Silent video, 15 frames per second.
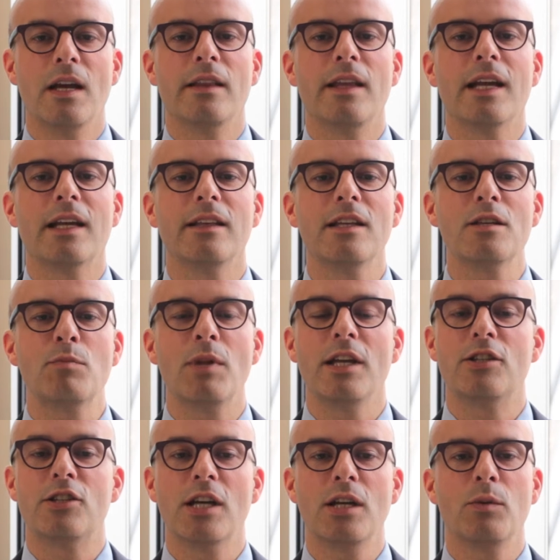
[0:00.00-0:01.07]
They can display
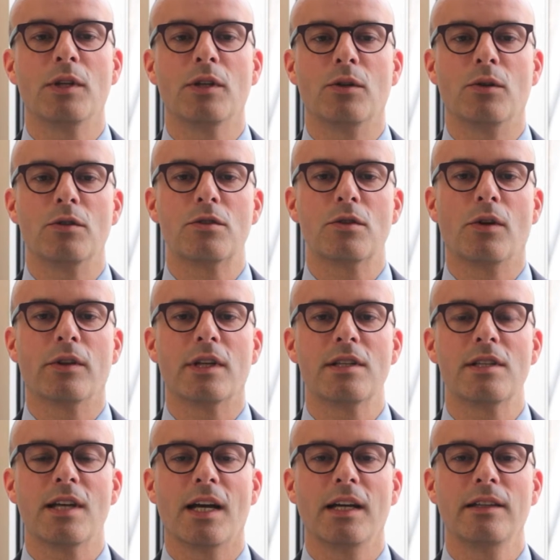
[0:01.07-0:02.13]
genuine goods on their
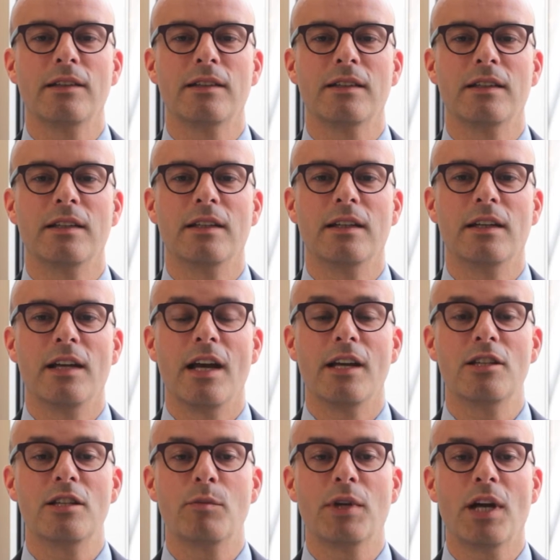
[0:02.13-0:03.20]
site and
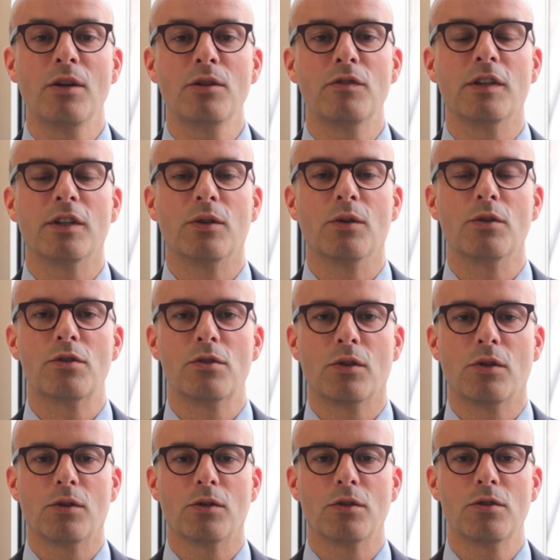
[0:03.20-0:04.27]
ship counterfeit goods
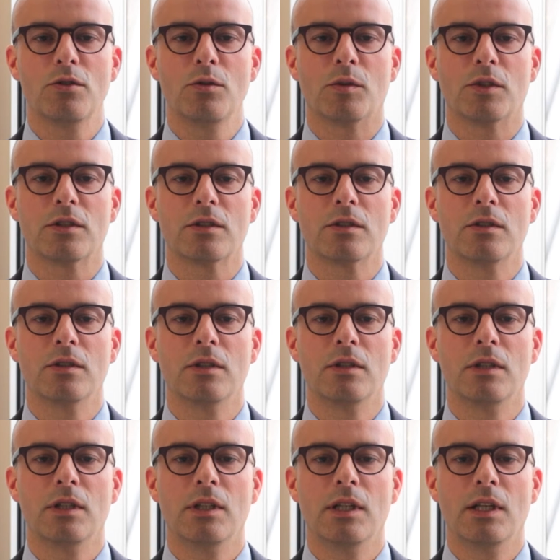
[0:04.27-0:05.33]
consumers.
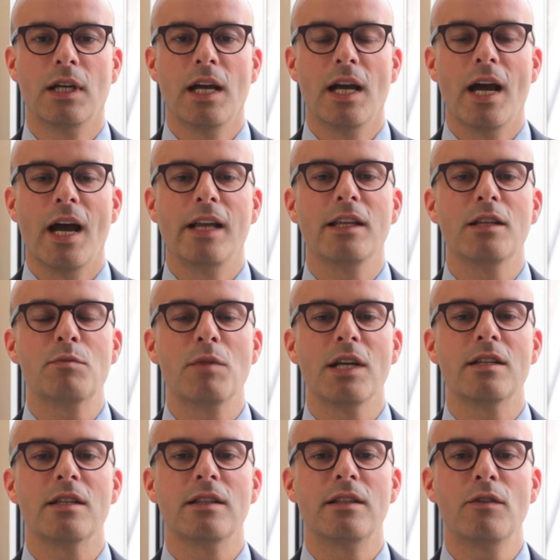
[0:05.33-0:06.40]
And this
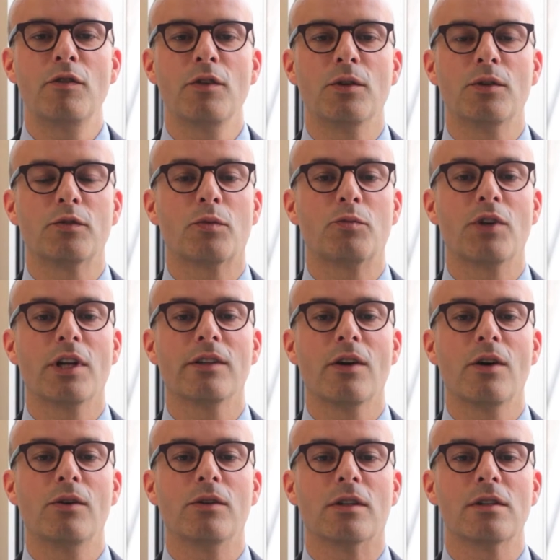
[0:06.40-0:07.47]
makes it difficult for brand
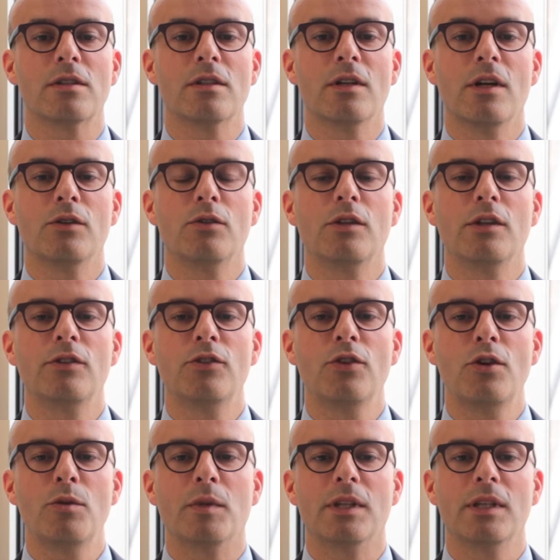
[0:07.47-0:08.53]
owners to
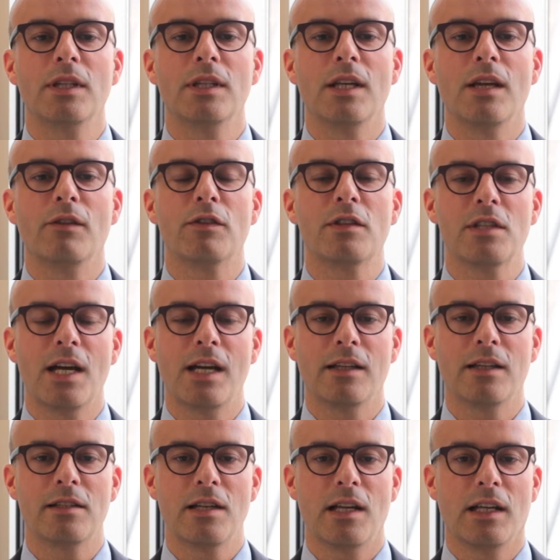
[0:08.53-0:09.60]
determine if a site
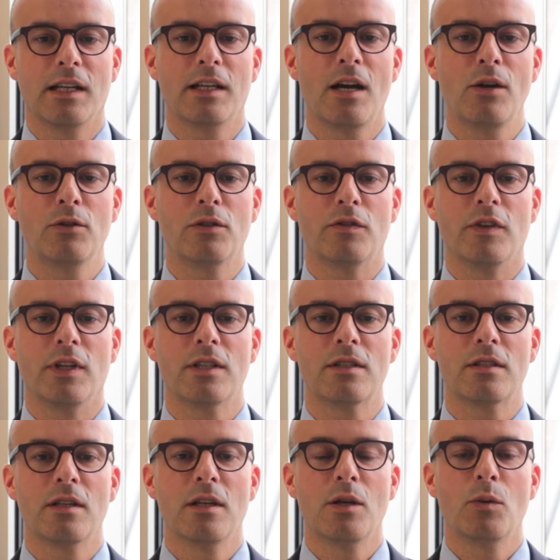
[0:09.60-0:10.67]
is selling
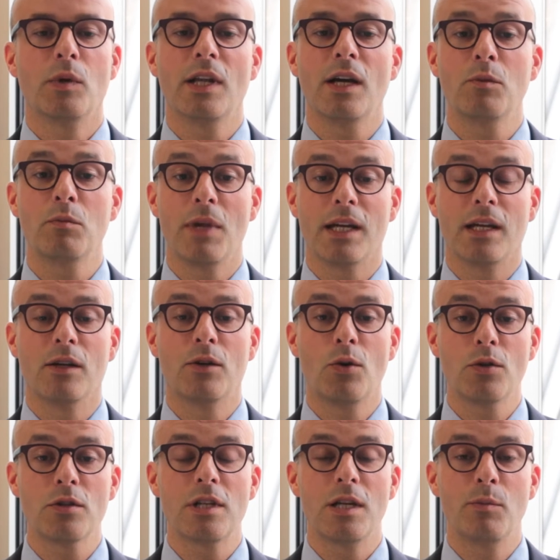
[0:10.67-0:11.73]
counterfeits without making
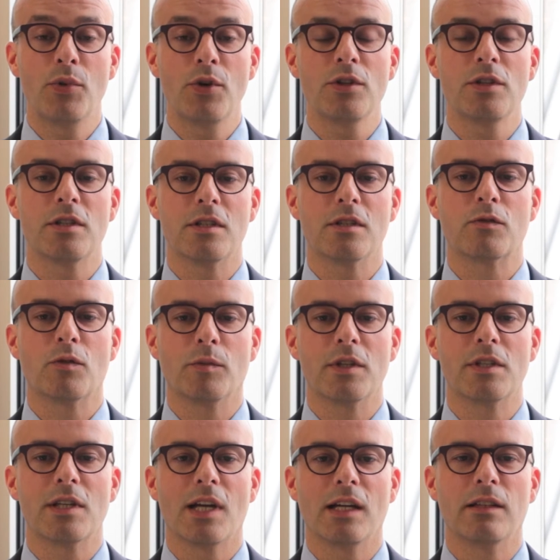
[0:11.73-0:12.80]
costly purchases from the
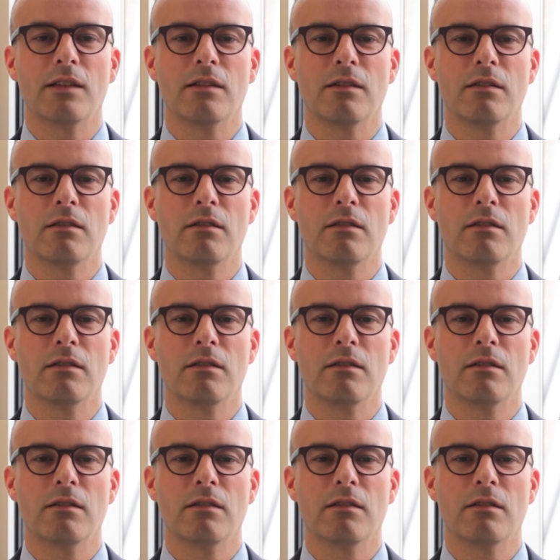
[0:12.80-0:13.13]
site.